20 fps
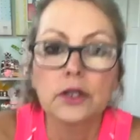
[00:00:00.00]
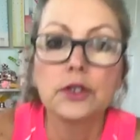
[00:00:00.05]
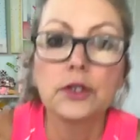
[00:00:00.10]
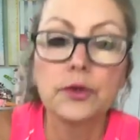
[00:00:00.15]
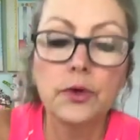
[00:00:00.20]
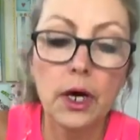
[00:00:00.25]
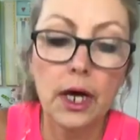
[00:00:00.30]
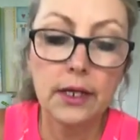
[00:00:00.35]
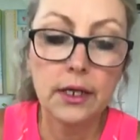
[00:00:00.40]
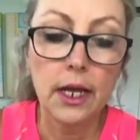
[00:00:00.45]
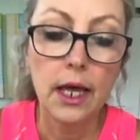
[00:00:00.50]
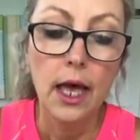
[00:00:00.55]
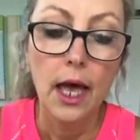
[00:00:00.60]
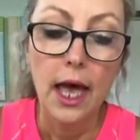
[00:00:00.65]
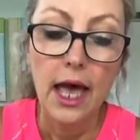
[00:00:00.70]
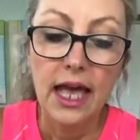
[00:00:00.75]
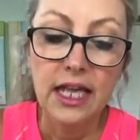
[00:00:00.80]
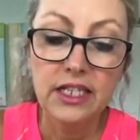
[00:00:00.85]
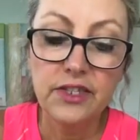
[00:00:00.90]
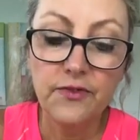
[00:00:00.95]
hot glue gun.
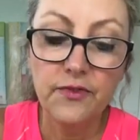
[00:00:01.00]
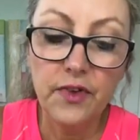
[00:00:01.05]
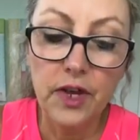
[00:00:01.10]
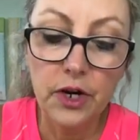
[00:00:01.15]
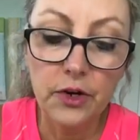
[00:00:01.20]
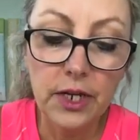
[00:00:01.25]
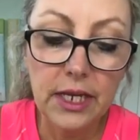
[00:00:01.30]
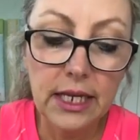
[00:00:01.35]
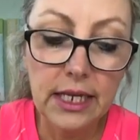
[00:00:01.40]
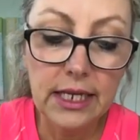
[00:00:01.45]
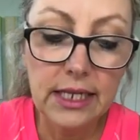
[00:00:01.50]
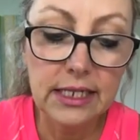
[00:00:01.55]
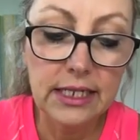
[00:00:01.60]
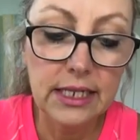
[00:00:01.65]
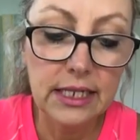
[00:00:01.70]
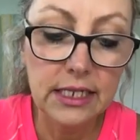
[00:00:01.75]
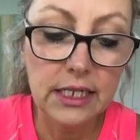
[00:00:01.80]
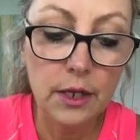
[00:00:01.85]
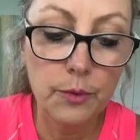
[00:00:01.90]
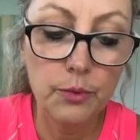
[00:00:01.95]
It's very
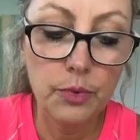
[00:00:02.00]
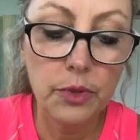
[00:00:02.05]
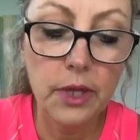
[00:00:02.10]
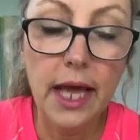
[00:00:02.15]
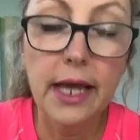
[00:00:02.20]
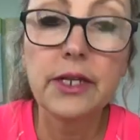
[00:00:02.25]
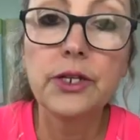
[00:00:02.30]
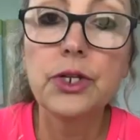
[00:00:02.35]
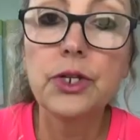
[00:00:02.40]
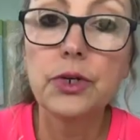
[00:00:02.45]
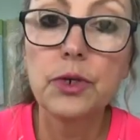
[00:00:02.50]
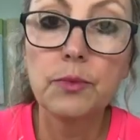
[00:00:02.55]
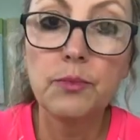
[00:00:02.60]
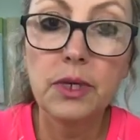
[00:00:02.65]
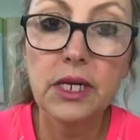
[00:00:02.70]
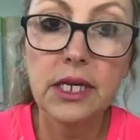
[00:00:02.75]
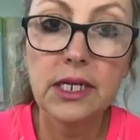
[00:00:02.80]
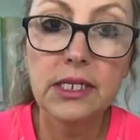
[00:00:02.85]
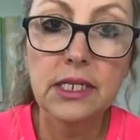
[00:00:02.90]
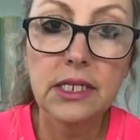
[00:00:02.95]
easy to blend
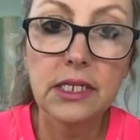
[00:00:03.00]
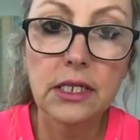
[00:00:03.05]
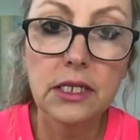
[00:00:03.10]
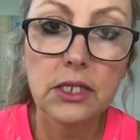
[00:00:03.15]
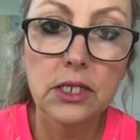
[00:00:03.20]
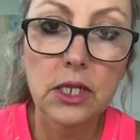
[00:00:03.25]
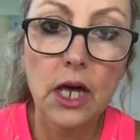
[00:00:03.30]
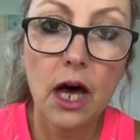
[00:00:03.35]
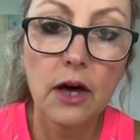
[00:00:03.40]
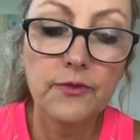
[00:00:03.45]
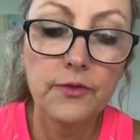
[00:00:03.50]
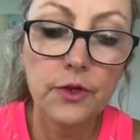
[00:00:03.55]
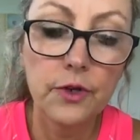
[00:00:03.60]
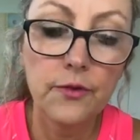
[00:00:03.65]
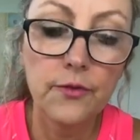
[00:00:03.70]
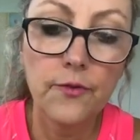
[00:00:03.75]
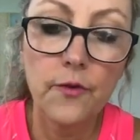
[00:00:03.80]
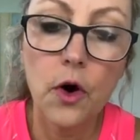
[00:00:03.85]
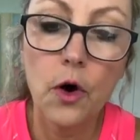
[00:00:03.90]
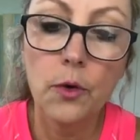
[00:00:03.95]
because it's a
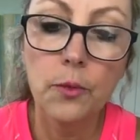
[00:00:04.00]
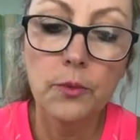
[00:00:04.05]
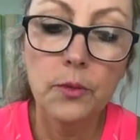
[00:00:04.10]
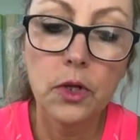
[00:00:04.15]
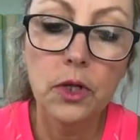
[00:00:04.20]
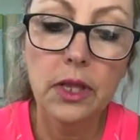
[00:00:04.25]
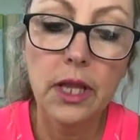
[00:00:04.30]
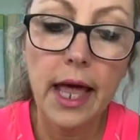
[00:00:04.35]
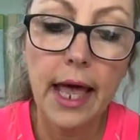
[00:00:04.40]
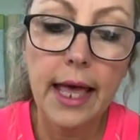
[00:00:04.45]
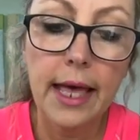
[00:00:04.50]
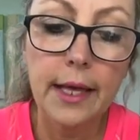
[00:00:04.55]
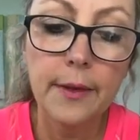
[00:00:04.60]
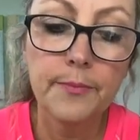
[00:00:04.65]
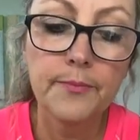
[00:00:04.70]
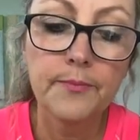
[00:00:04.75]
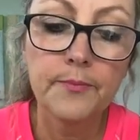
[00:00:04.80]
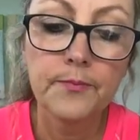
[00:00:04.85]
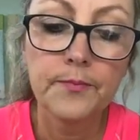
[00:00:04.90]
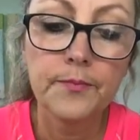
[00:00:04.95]
softer foam
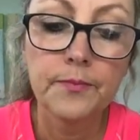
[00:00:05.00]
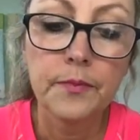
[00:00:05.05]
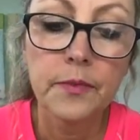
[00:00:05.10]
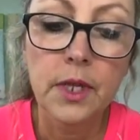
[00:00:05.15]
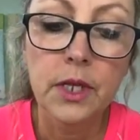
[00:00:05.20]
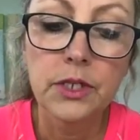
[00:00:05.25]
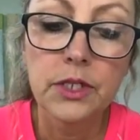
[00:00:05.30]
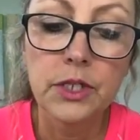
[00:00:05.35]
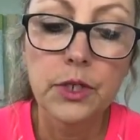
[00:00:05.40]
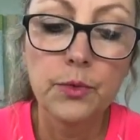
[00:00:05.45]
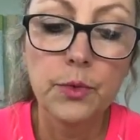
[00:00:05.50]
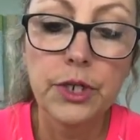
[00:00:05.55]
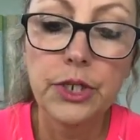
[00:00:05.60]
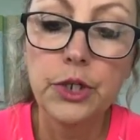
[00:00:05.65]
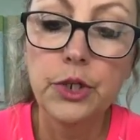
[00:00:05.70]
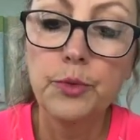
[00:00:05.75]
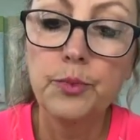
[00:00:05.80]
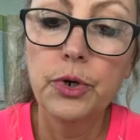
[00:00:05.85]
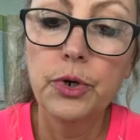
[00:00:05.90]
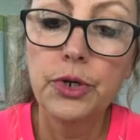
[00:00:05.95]
clay. So
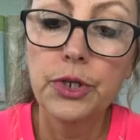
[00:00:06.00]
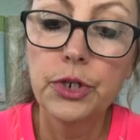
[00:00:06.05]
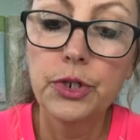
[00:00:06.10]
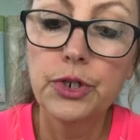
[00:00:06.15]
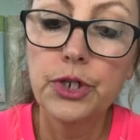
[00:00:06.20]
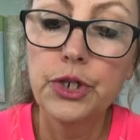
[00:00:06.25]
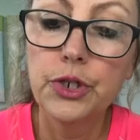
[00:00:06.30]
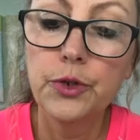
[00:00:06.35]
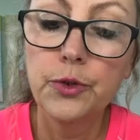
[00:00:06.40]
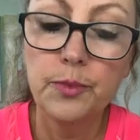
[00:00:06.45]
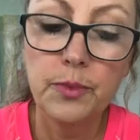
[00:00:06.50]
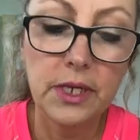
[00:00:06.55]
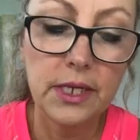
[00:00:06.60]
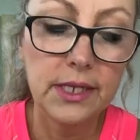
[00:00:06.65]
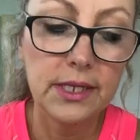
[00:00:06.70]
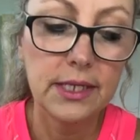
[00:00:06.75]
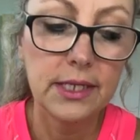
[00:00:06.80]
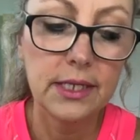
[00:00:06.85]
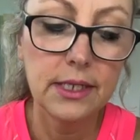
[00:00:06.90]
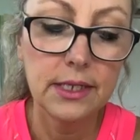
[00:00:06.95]
you put your 2
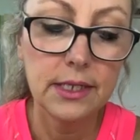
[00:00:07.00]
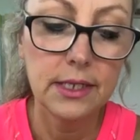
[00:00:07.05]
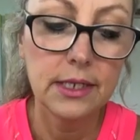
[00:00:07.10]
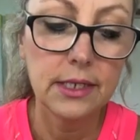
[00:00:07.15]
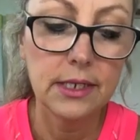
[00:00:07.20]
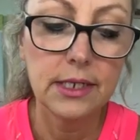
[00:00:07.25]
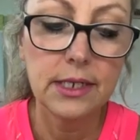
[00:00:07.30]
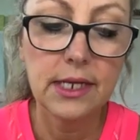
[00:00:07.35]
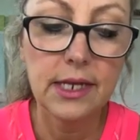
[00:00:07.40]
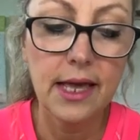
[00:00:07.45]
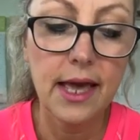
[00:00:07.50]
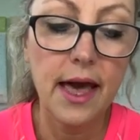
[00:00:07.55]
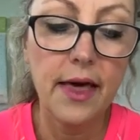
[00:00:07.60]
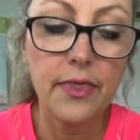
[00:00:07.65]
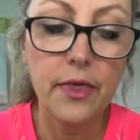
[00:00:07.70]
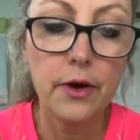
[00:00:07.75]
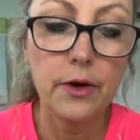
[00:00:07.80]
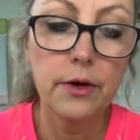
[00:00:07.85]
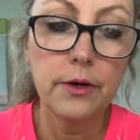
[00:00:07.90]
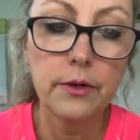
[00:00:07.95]
pieces
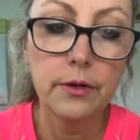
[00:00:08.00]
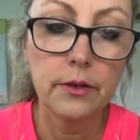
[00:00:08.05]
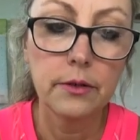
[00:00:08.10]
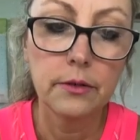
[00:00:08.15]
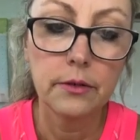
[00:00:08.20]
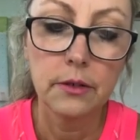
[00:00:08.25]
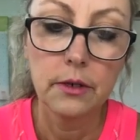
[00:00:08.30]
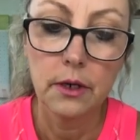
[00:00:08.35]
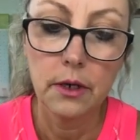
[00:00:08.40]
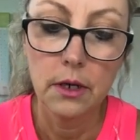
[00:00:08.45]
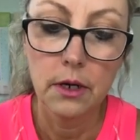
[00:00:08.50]
together